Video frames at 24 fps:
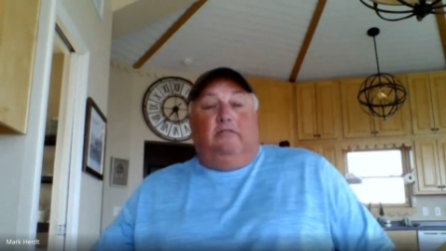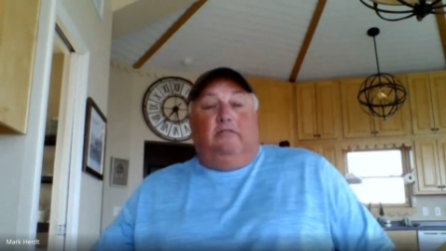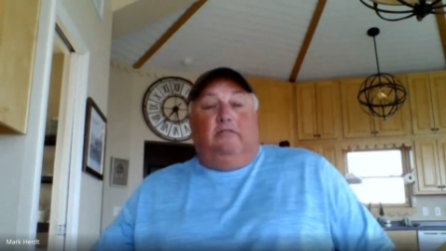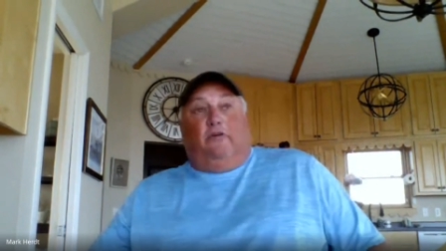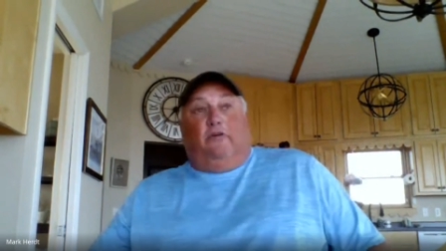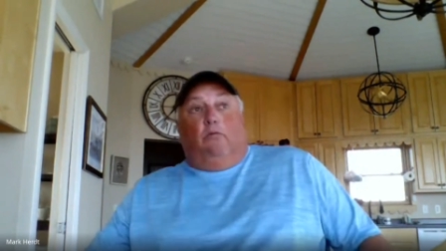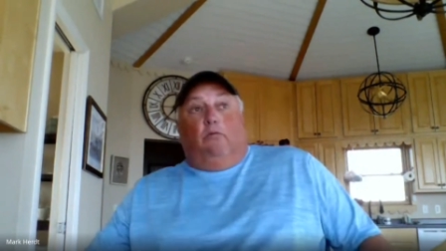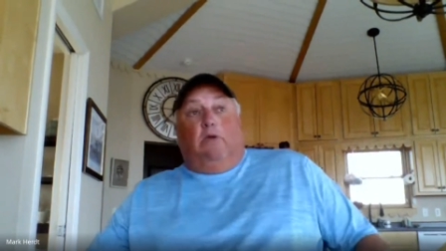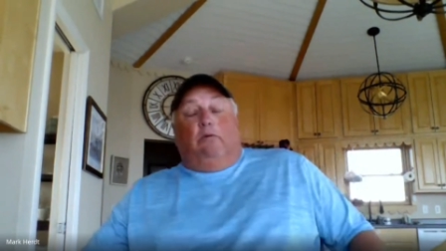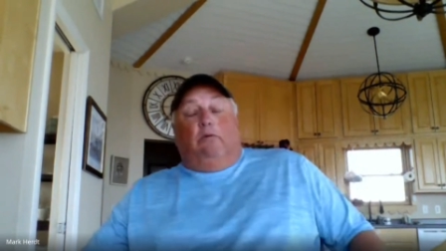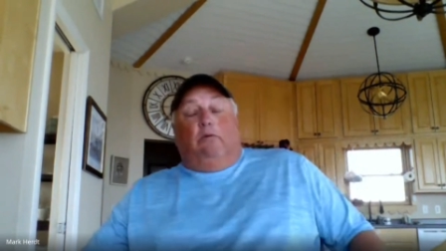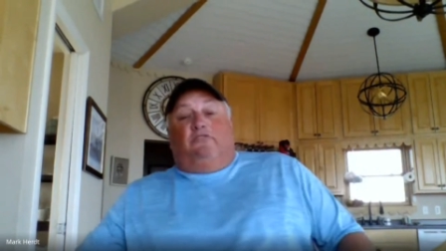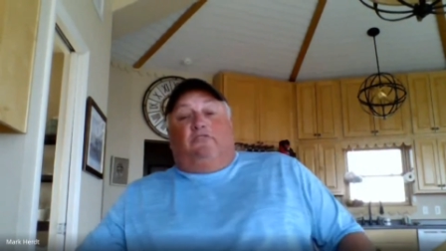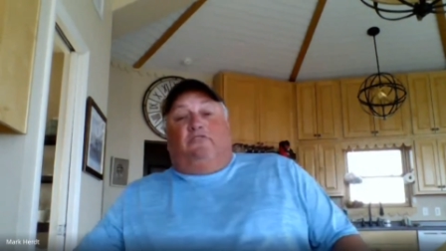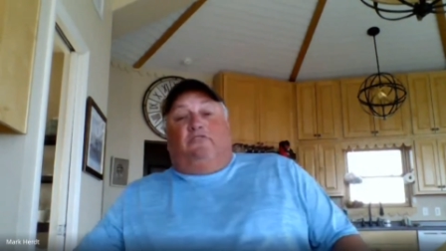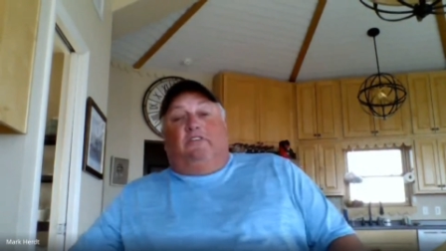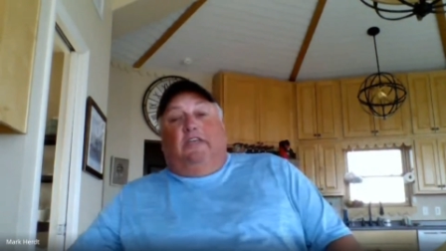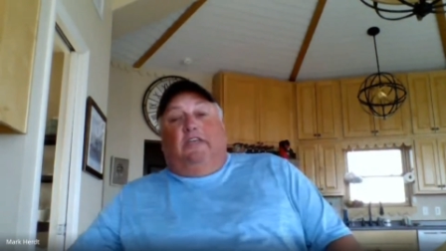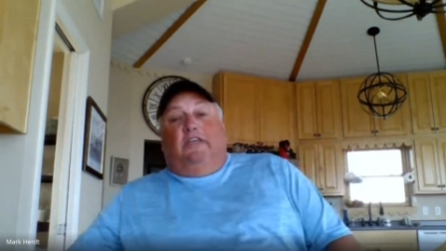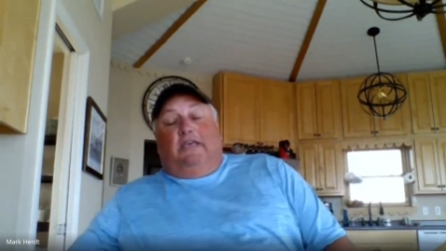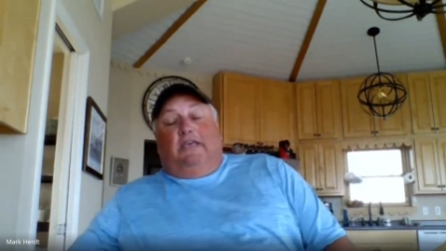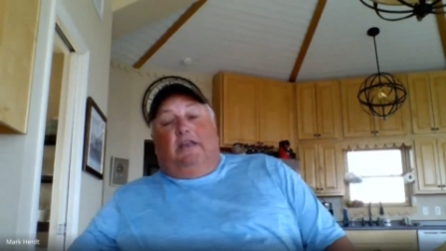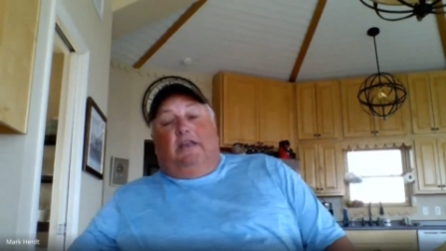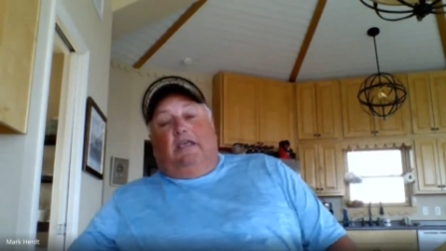So we would
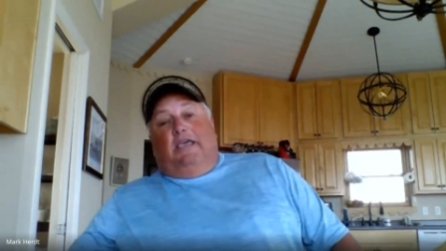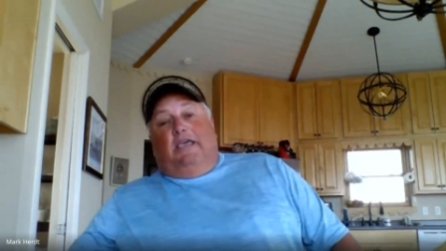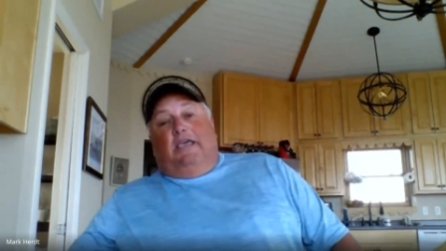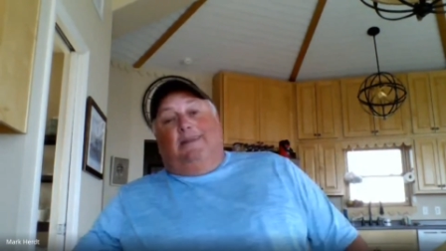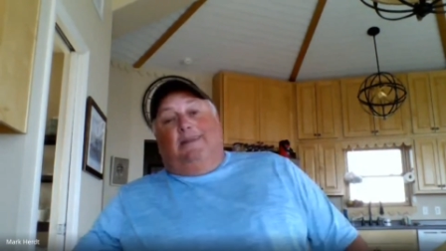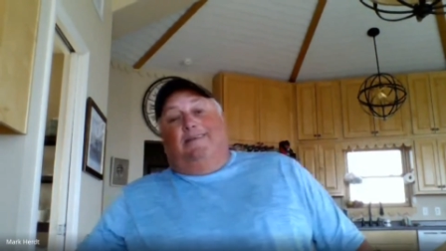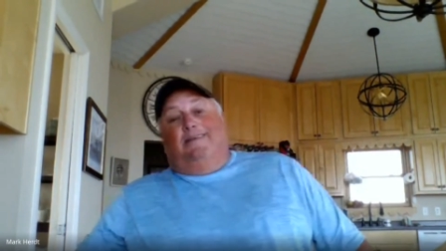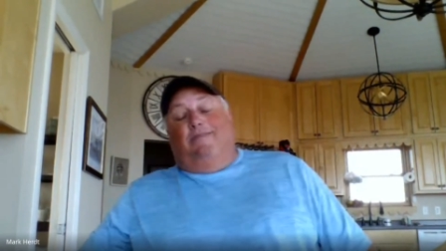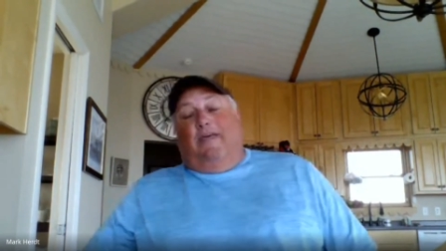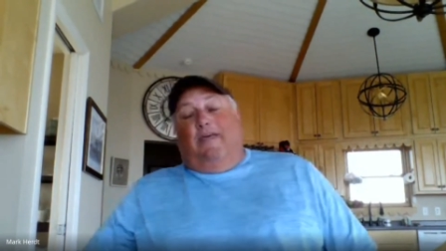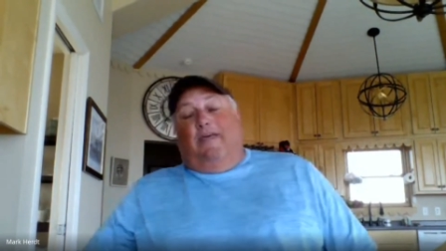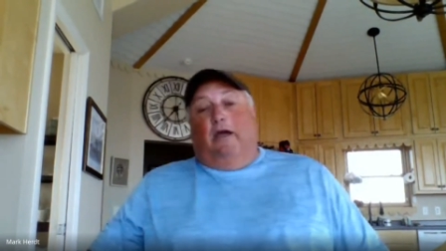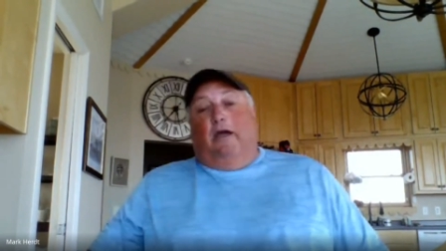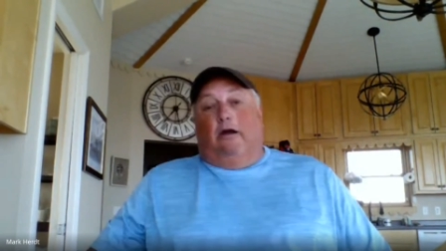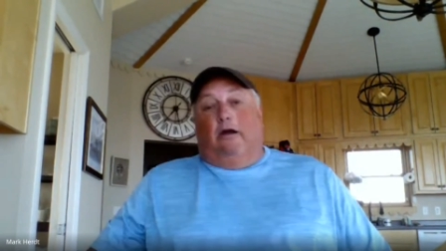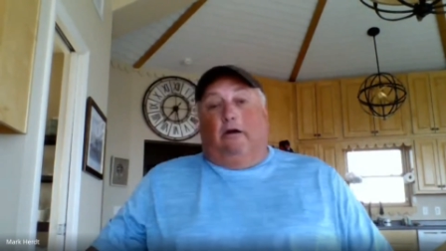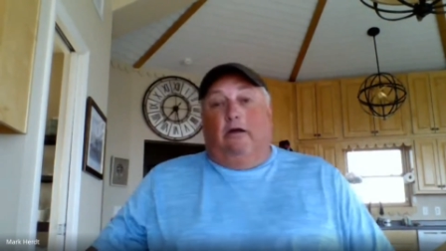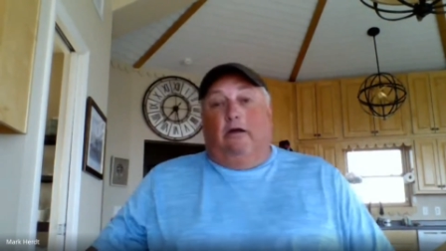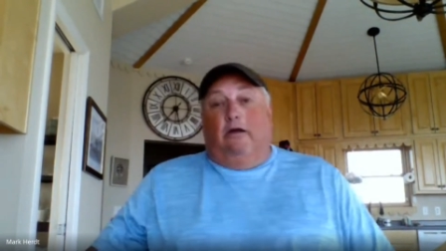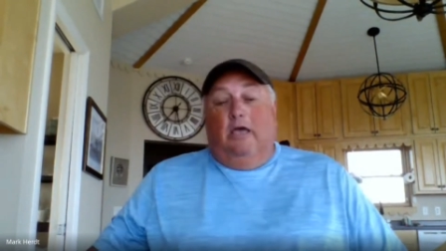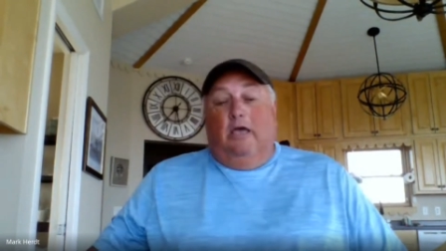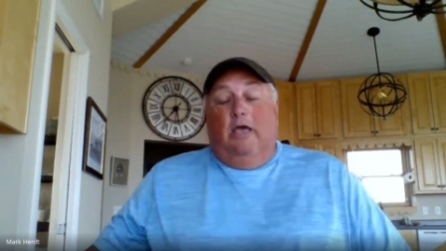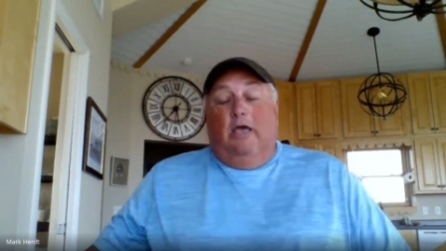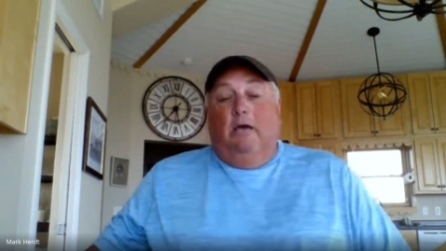sneak in and get in
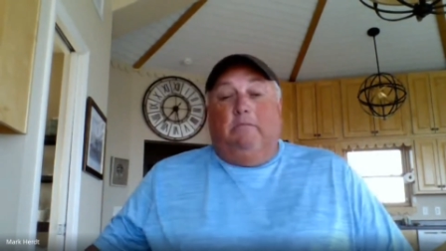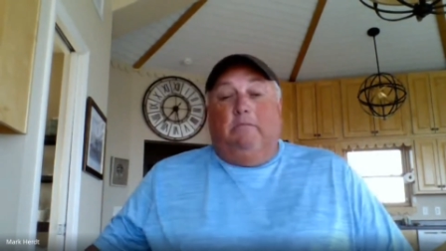there.